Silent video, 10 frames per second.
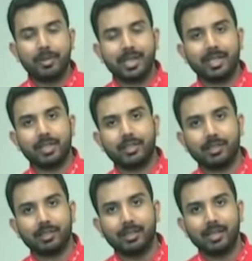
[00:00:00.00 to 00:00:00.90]

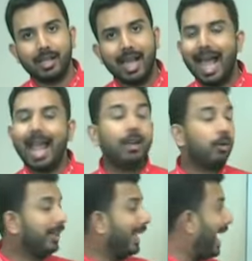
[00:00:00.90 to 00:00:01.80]
presentations. I
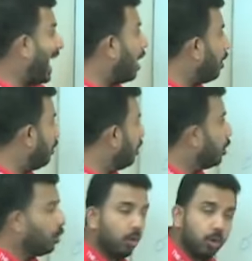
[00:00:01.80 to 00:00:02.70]
don't care how,
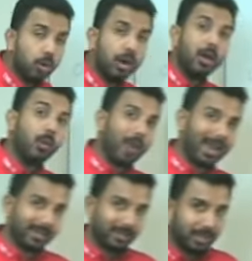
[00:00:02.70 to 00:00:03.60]
who,
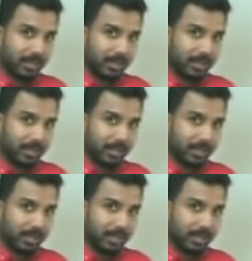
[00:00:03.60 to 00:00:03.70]
when.